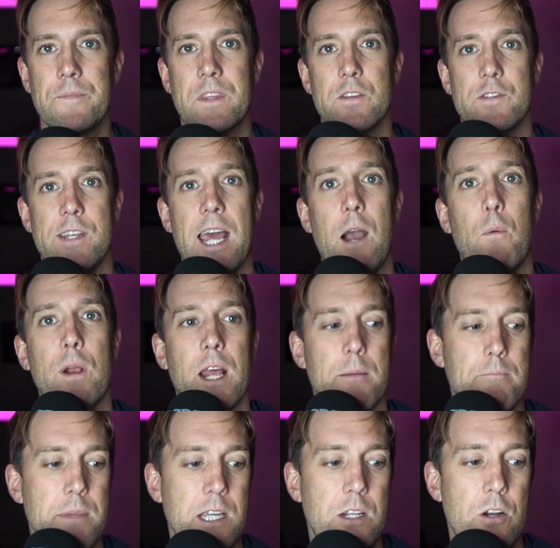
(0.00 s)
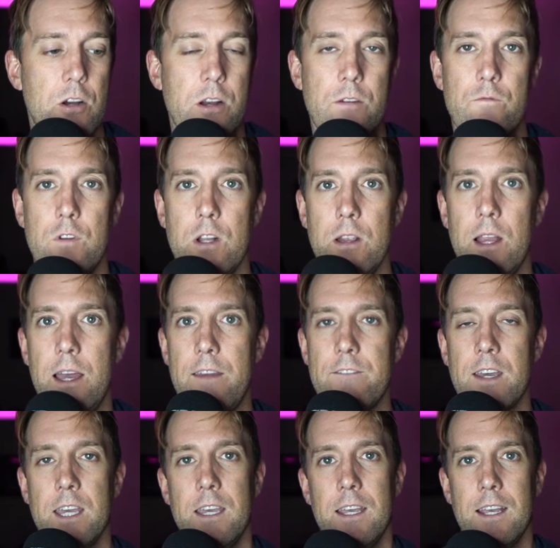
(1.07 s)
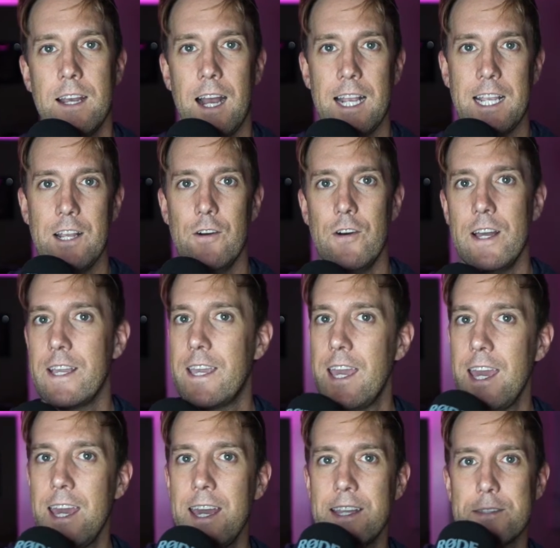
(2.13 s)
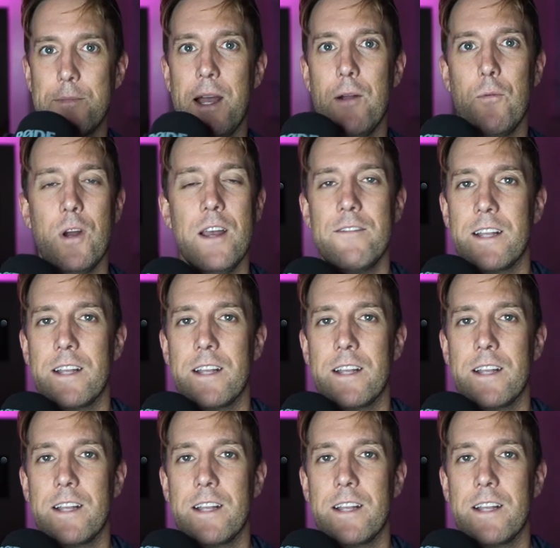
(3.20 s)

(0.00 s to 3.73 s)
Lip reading: So now when I meet her in real life, I can go like, hey, it's my wife.